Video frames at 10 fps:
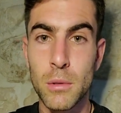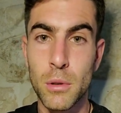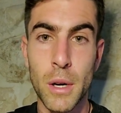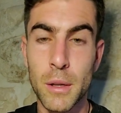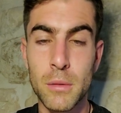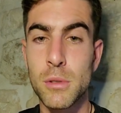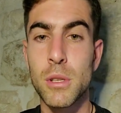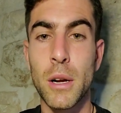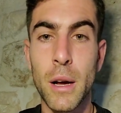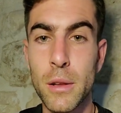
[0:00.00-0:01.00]
great,
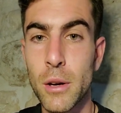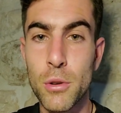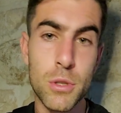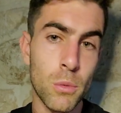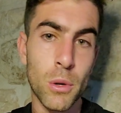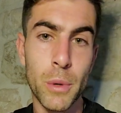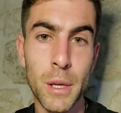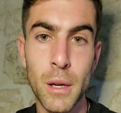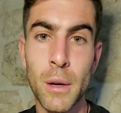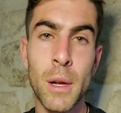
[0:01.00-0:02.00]
stuck out in the ocean, what do we
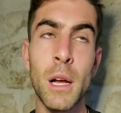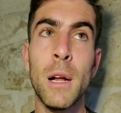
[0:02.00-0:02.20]
care?